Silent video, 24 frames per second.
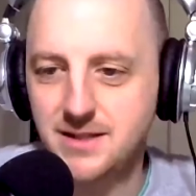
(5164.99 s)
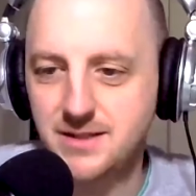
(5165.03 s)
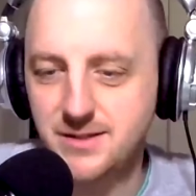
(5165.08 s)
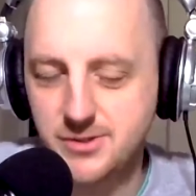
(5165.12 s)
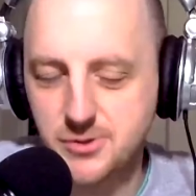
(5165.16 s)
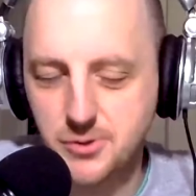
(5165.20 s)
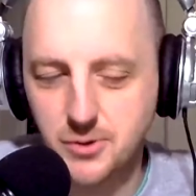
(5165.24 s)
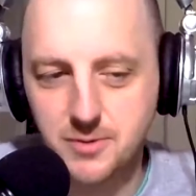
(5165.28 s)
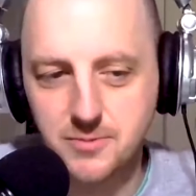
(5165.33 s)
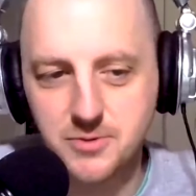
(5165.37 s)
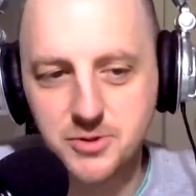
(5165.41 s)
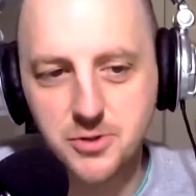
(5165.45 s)

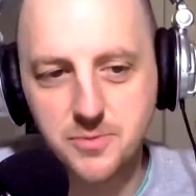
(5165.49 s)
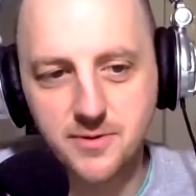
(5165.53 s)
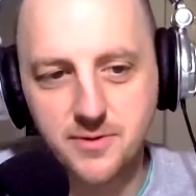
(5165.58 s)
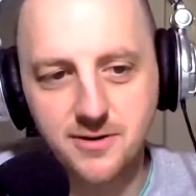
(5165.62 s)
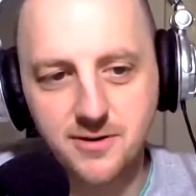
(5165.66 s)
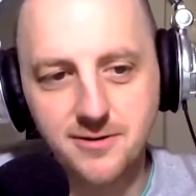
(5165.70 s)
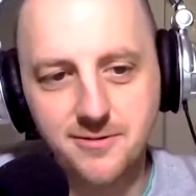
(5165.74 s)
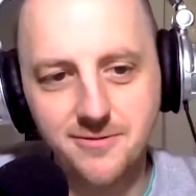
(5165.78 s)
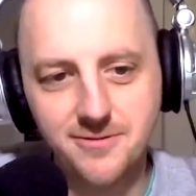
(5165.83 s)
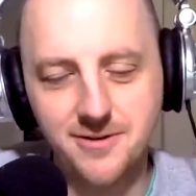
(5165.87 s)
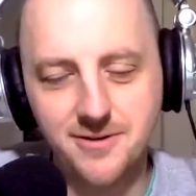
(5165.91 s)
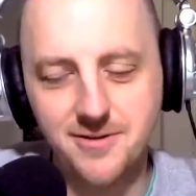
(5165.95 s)

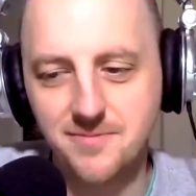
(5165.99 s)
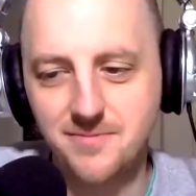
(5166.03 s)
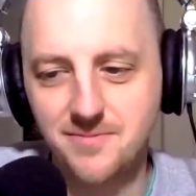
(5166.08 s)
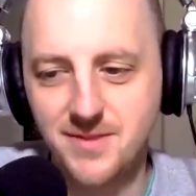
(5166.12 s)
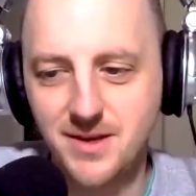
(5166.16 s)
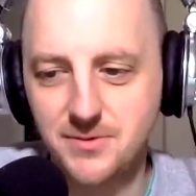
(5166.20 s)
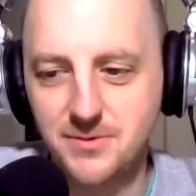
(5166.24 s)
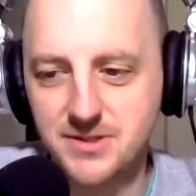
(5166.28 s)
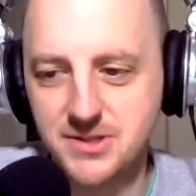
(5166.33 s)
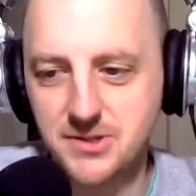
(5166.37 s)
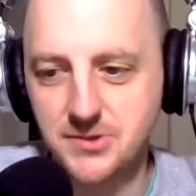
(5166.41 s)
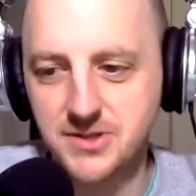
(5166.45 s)
stormtrooper
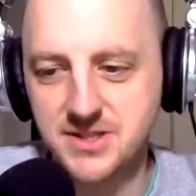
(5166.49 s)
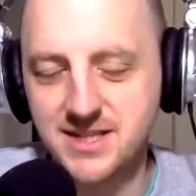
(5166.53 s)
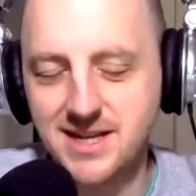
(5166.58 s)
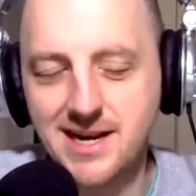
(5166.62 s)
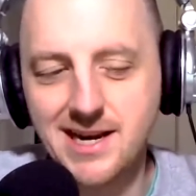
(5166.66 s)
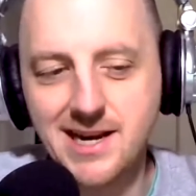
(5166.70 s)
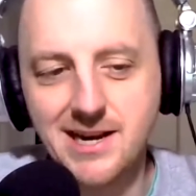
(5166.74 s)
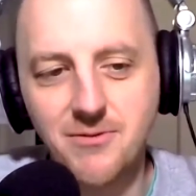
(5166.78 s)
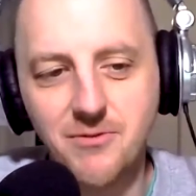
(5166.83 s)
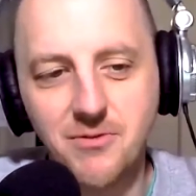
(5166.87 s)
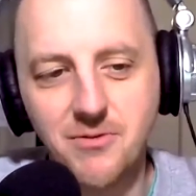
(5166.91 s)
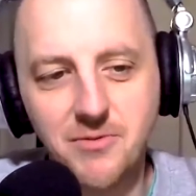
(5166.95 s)
that was so
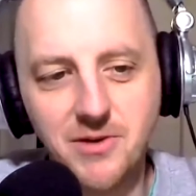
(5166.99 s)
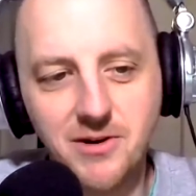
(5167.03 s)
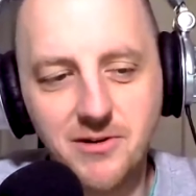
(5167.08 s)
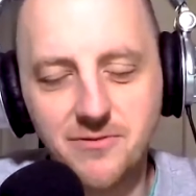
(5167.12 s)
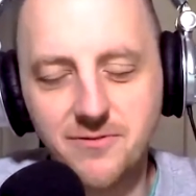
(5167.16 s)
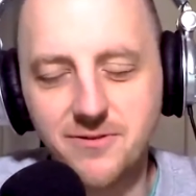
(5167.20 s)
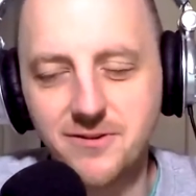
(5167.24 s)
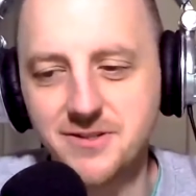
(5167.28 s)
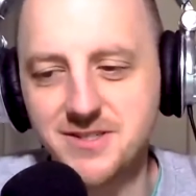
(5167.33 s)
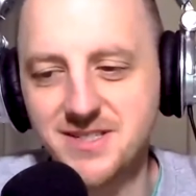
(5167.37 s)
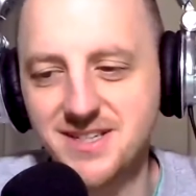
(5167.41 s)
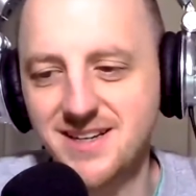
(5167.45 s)
exciting when we were
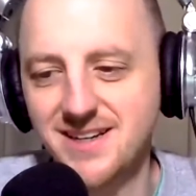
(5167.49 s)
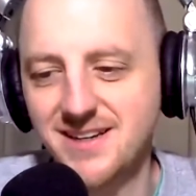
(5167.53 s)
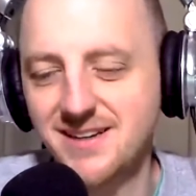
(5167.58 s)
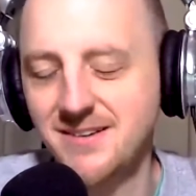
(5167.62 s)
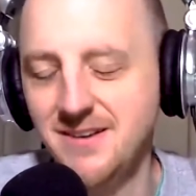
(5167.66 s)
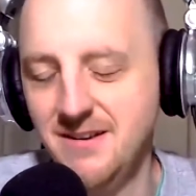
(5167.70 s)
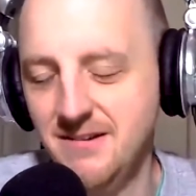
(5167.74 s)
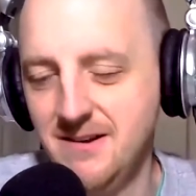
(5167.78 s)
first seeing,